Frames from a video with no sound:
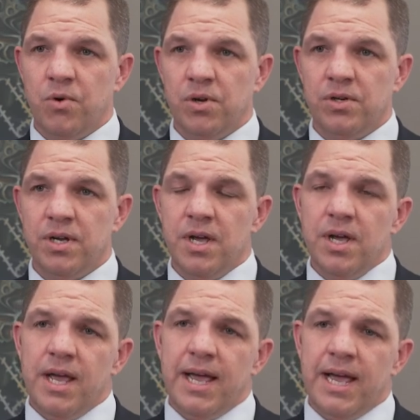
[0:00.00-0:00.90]
world.
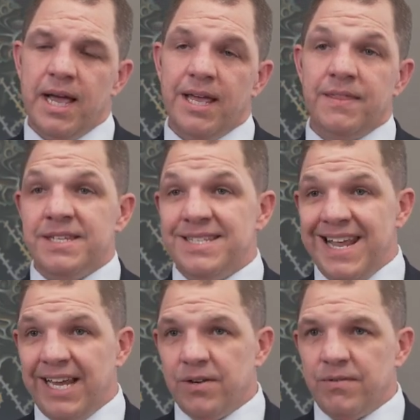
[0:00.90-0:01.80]
There's
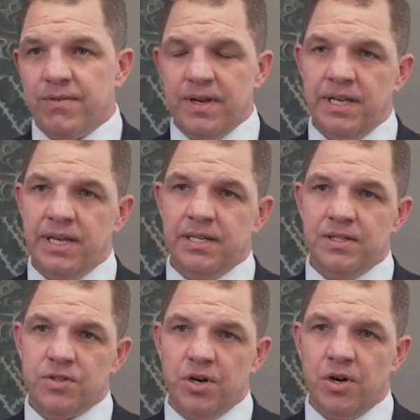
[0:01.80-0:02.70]
negative
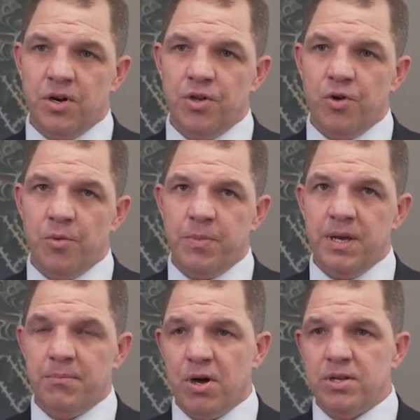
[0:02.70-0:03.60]
yields on a lot of
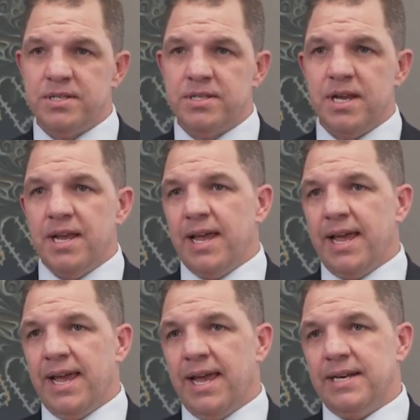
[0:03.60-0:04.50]
European bonds,
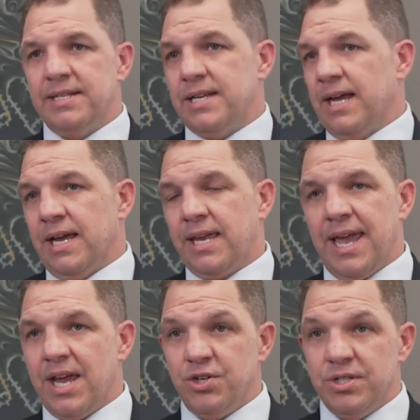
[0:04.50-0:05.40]
and
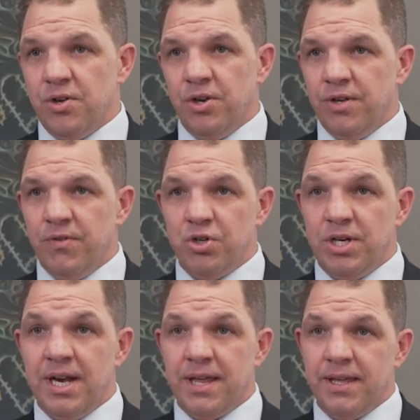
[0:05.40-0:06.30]
cash is earning you
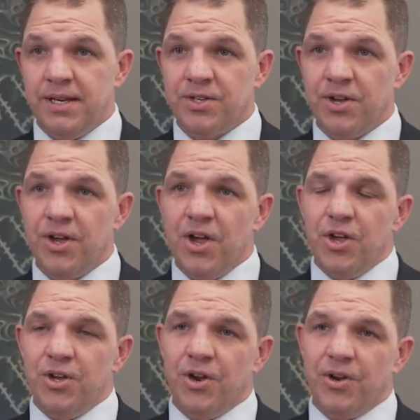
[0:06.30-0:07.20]
virtually nothing. So,
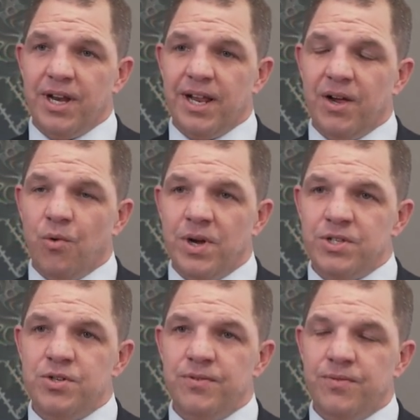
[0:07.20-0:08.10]
you know,
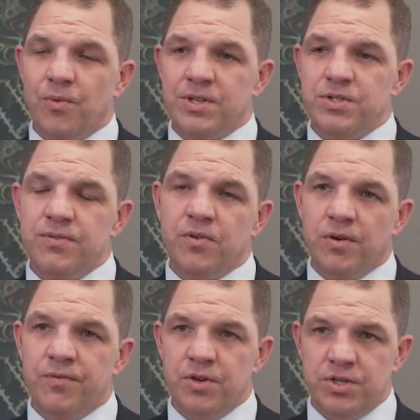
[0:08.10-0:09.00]
once you've
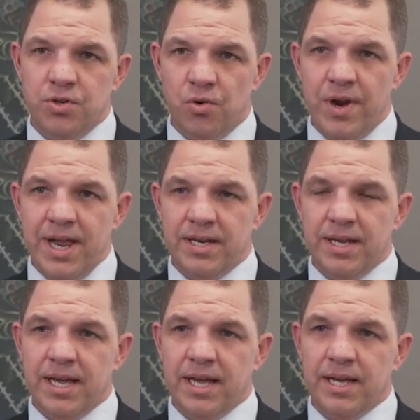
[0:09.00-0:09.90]
converted your Rand
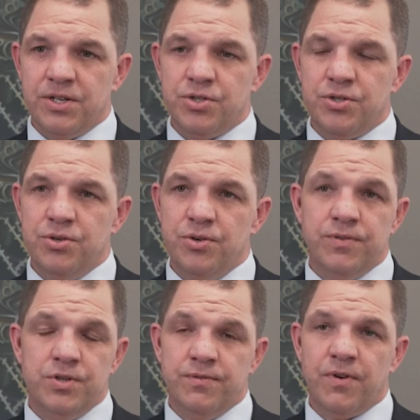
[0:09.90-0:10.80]

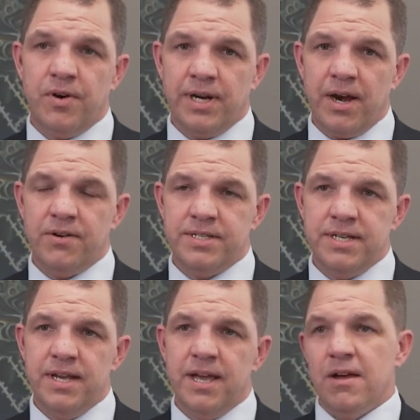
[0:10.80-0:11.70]
to foreign
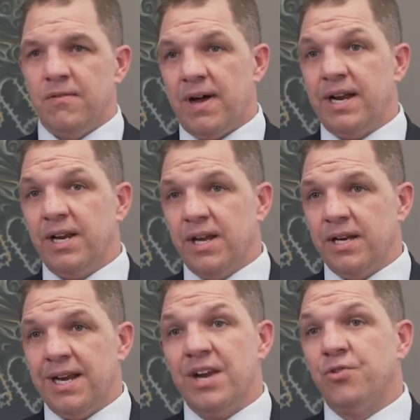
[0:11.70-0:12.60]
currency, finding a
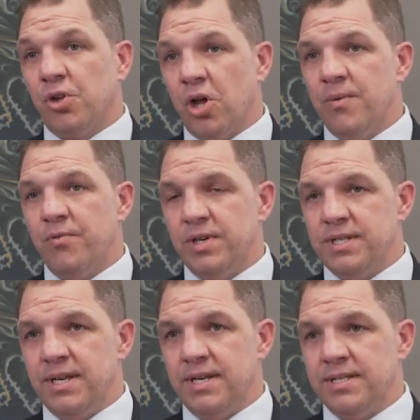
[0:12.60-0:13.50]
natural home for it
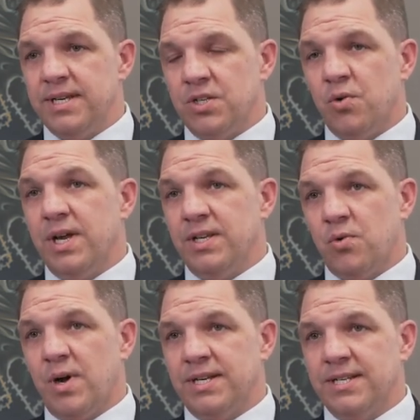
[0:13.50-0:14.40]
is
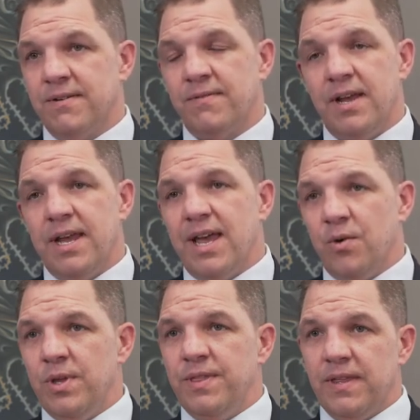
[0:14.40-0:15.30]
quite tough.
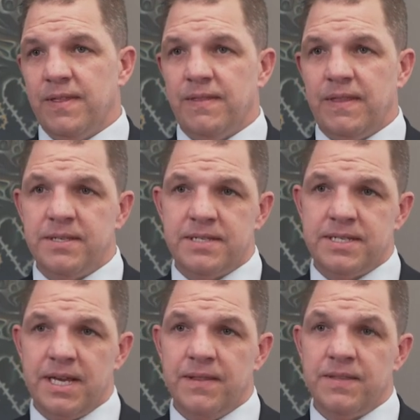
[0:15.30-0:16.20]
And we think that
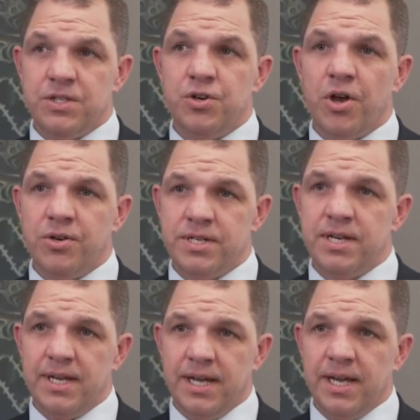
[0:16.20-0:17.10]
this note
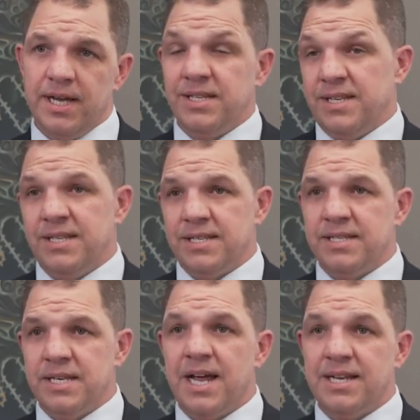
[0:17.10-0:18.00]

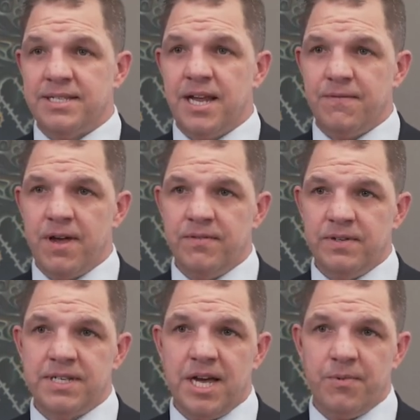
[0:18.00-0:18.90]
is a nice safe
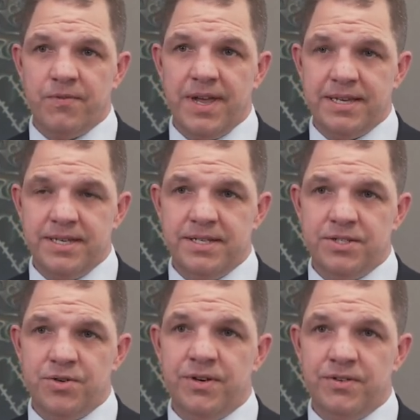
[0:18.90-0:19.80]
haven type of asset
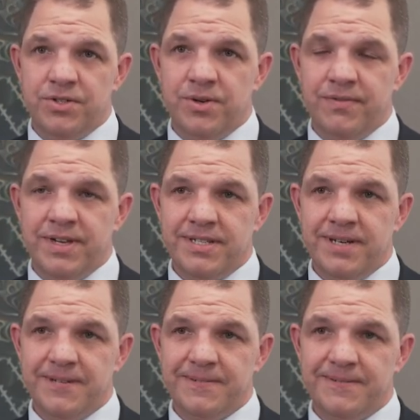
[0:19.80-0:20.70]
to invest in.